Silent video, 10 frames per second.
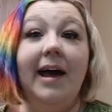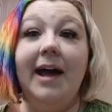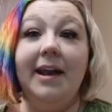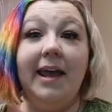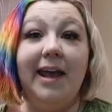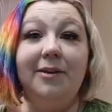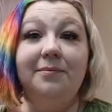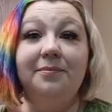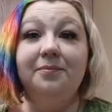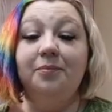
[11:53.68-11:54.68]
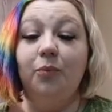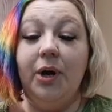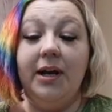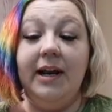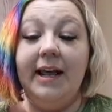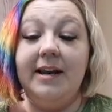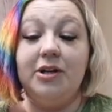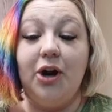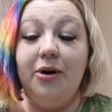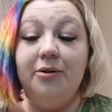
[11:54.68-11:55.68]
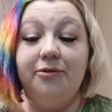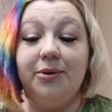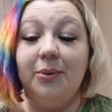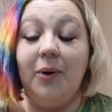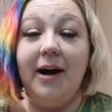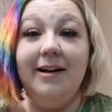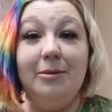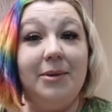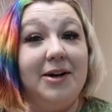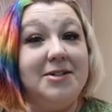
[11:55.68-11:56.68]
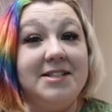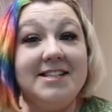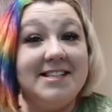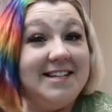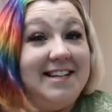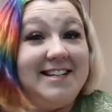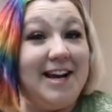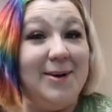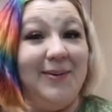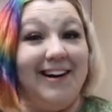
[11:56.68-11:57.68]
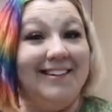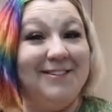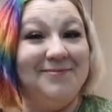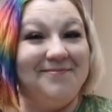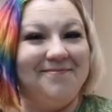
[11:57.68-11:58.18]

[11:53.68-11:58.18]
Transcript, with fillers: And again, we're going to let it go for a while because this is going to take a while.